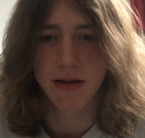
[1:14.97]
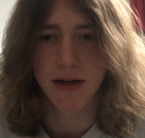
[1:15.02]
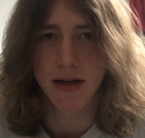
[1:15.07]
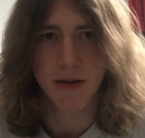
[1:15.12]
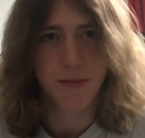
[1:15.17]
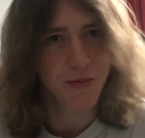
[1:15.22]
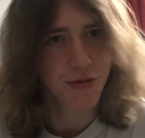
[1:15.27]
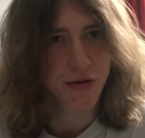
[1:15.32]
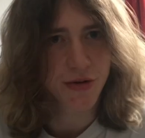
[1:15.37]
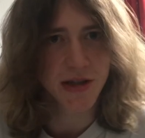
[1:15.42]

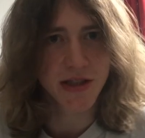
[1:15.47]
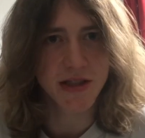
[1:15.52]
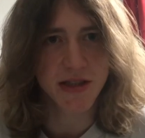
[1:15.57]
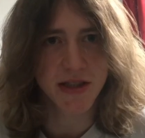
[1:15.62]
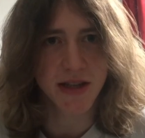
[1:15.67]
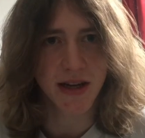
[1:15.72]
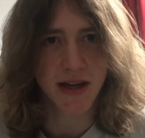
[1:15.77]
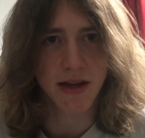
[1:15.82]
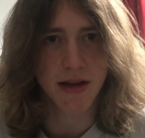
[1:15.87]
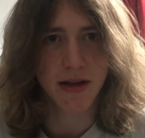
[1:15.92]

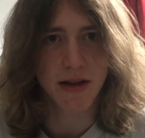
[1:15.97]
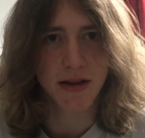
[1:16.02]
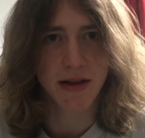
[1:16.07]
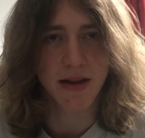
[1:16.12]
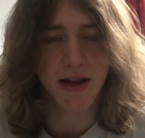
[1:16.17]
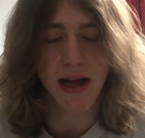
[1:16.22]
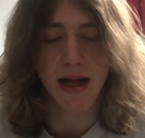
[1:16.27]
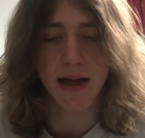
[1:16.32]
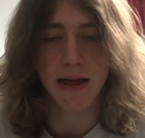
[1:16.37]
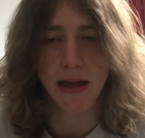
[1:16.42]
appreciate
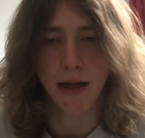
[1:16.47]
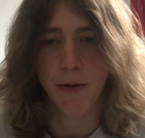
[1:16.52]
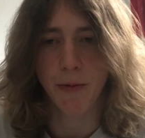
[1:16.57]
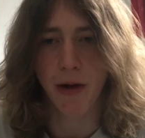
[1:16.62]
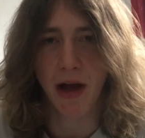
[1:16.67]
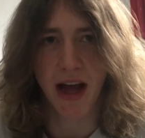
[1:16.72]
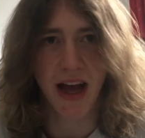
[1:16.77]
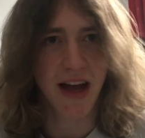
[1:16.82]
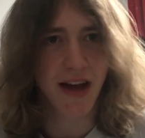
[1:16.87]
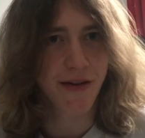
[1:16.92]
that you
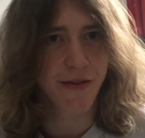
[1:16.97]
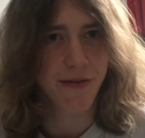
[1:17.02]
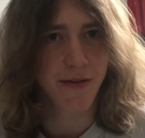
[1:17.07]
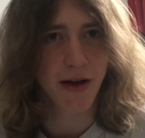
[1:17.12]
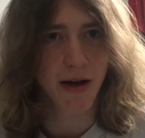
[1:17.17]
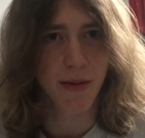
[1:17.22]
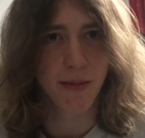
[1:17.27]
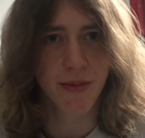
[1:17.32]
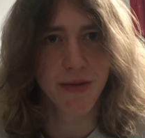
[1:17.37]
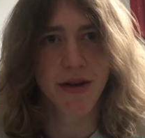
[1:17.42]
have
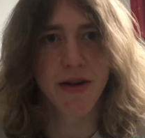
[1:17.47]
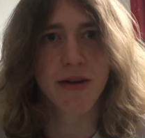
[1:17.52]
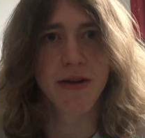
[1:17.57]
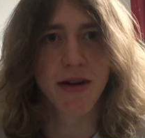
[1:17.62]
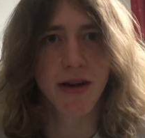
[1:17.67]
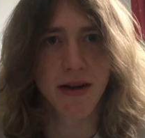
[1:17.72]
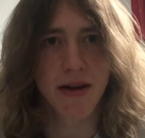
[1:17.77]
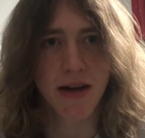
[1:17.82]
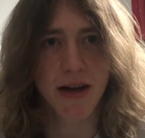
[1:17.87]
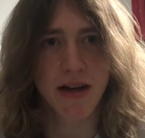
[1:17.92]
a blood
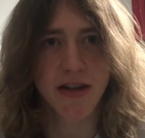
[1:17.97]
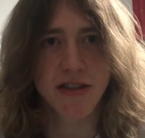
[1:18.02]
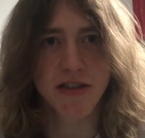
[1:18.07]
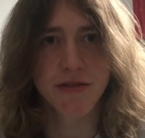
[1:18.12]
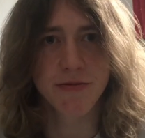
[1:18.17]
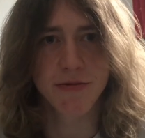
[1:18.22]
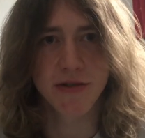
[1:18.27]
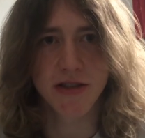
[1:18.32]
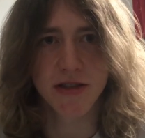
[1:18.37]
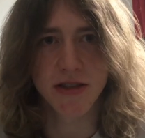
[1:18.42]

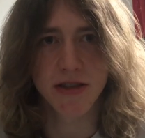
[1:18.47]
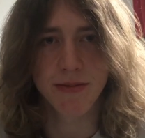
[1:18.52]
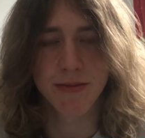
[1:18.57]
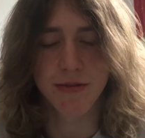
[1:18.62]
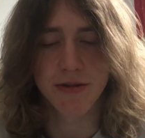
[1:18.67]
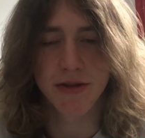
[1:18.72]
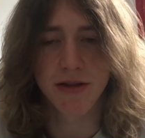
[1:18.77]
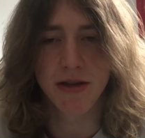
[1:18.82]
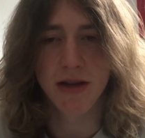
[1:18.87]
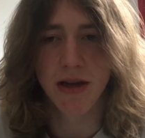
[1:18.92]
connection with
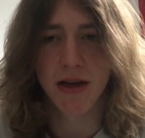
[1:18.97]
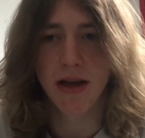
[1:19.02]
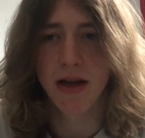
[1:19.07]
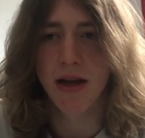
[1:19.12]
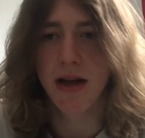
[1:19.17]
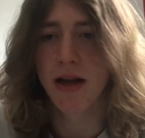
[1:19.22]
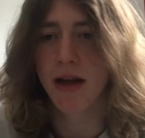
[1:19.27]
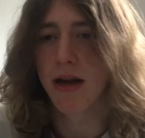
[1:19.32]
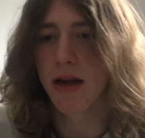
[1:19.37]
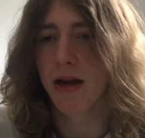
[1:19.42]
someone.
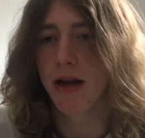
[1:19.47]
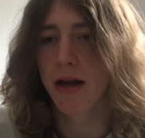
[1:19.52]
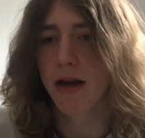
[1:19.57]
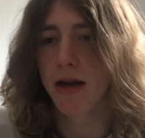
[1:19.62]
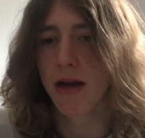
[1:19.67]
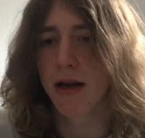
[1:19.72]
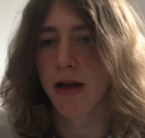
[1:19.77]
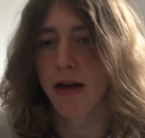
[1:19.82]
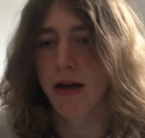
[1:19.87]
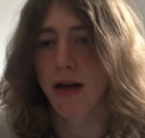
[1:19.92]

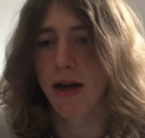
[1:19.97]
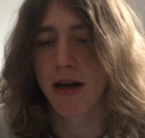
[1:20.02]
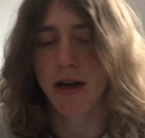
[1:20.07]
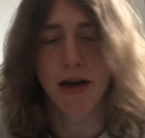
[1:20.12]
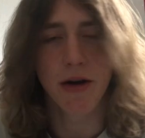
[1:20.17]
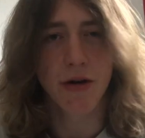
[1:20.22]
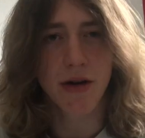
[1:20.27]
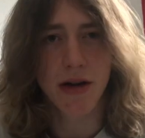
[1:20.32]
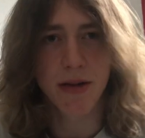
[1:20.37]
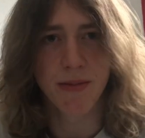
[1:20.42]
I
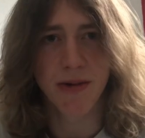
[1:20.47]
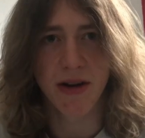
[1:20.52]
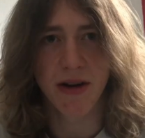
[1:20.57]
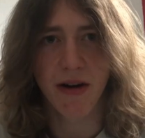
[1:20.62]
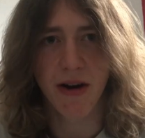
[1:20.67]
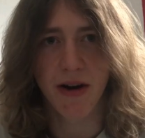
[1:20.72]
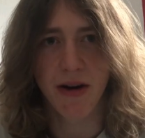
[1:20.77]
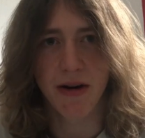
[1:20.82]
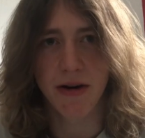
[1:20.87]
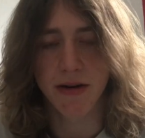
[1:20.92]
know it can be
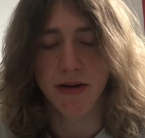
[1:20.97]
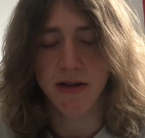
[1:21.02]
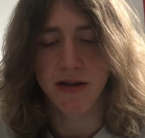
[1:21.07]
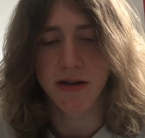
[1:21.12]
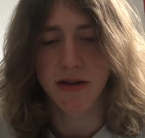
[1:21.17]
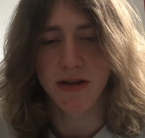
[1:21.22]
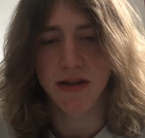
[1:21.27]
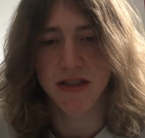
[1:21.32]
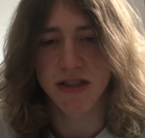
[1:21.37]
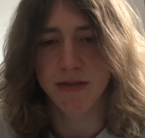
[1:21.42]
hard,
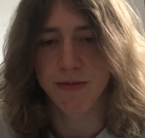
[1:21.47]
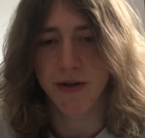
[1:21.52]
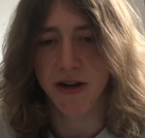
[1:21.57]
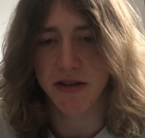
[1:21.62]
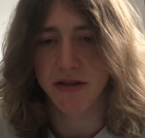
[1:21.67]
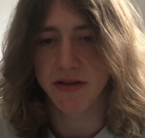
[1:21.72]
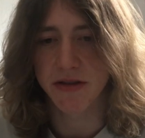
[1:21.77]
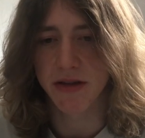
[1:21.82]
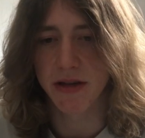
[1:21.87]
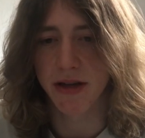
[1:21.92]

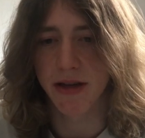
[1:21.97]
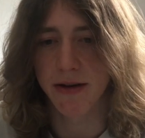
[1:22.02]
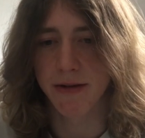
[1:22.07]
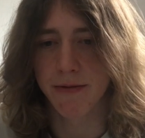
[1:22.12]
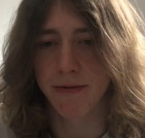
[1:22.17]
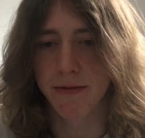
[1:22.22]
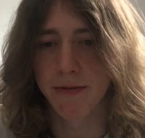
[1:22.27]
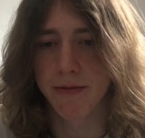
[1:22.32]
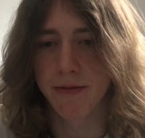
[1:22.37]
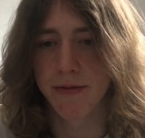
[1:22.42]
especially if
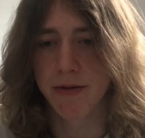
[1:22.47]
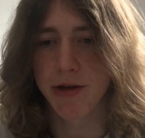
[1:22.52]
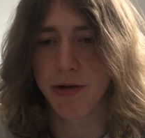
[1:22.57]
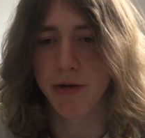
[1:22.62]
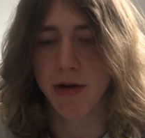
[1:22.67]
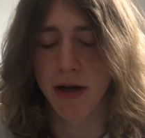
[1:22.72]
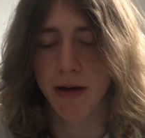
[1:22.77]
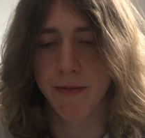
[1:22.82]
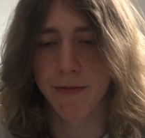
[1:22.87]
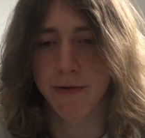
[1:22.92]
you
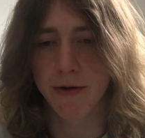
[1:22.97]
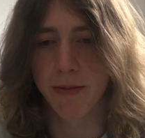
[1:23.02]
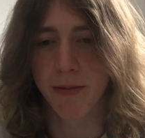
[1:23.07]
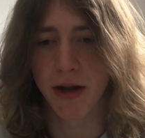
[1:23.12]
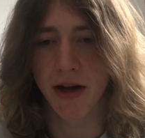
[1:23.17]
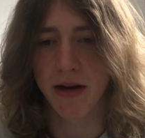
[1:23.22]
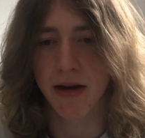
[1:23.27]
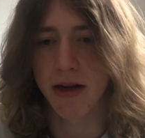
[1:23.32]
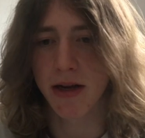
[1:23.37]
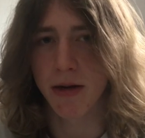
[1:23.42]
come from
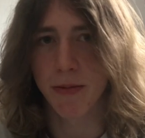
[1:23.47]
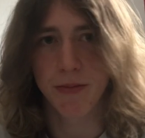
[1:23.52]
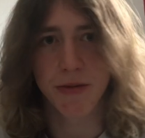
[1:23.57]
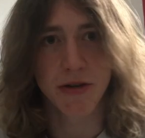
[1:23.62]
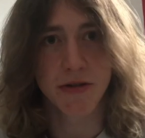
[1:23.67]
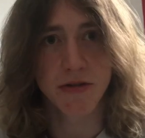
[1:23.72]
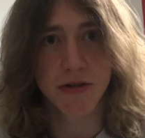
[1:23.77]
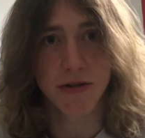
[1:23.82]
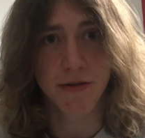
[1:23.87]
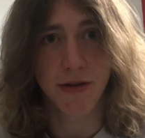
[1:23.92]
like an
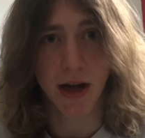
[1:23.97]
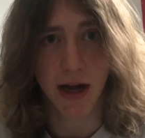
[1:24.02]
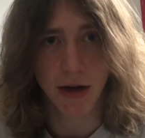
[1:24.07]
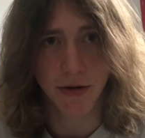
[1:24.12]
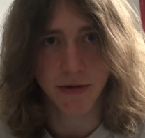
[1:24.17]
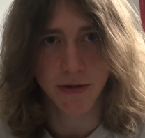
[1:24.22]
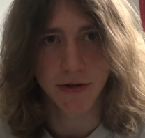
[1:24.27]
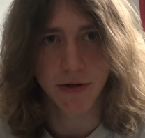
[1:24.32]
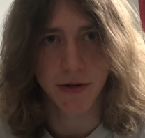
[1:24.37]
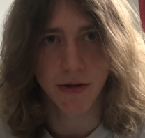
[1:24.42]
abusive
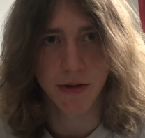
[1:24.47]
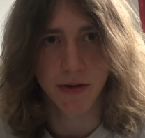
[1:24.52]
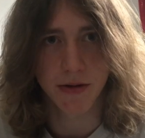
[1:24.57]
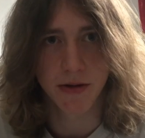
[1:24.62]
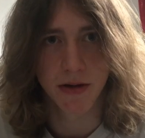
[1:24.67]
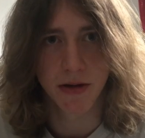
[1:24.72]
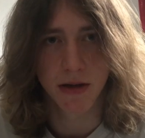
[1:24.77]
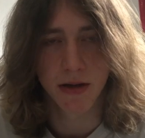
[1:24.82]
household.